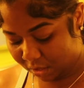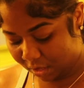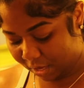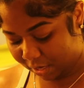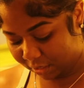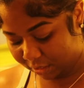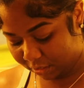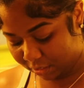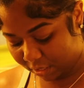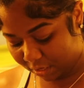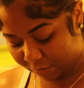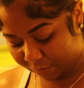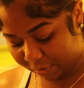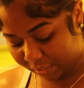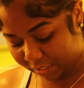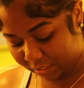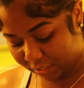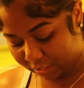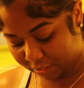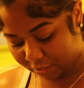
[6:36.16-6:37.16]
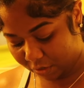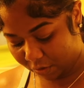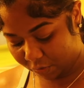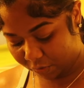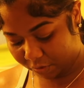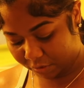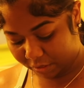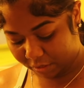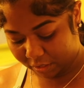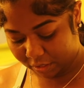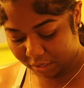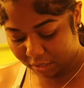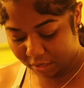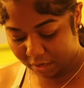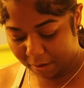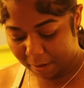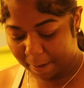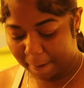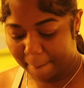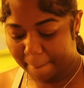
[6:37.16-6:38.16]
How does what does this go on?
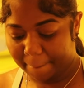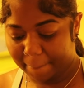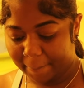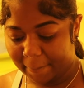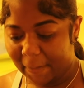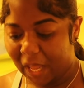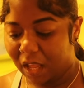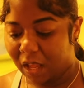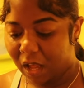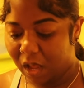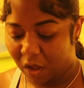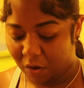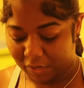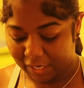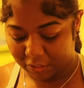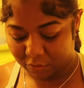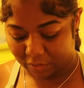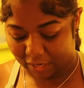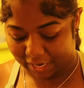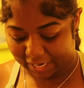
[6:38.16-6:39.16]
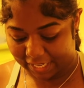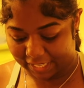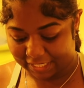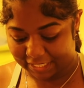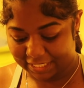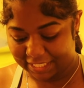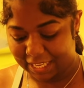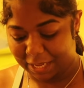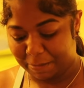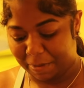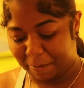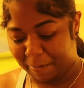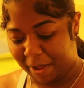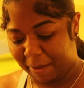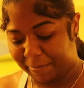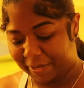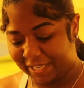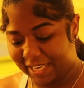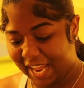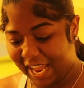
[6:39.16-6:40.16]
Oh, that's what I need to tell my
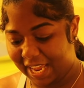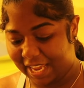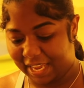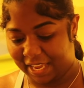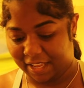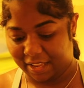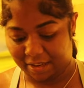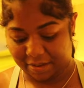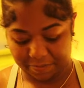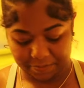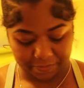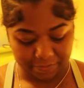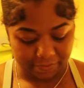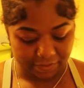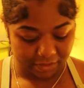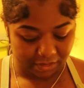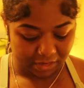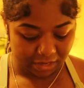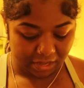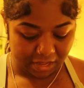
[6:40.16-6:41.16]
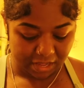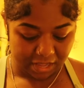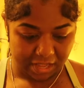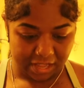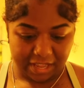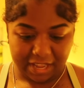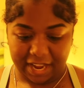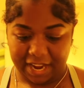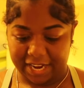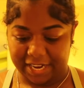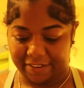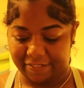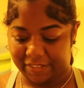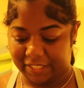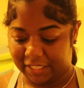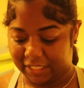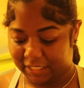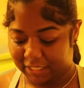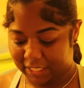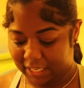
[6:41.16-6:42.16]
mama. Dang it. I didn't even
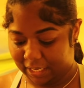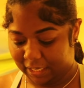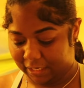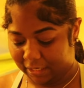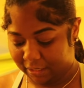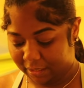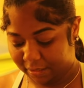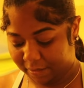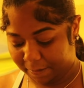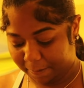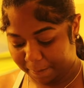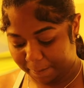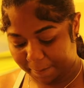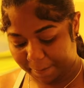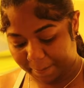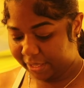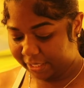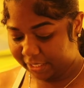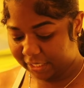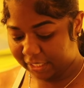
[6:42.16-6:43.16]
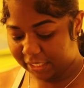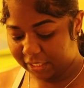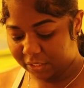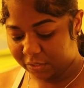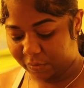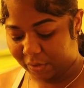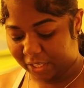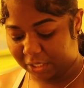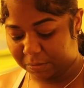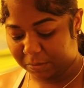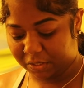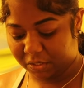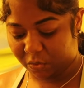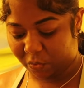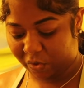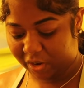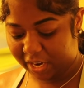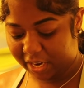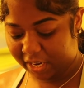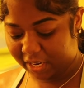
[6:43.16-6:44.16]
get to tell her. See, this is why you're supposed to
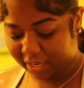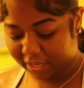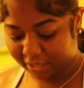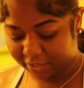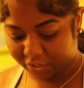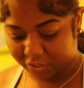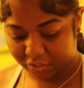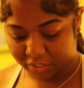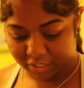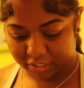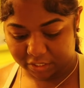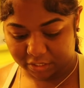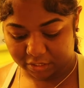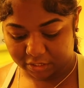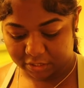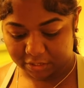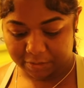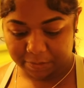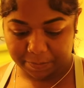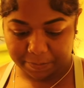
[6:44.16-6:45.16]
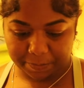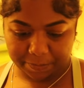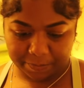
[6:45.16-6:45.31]
read the instructions.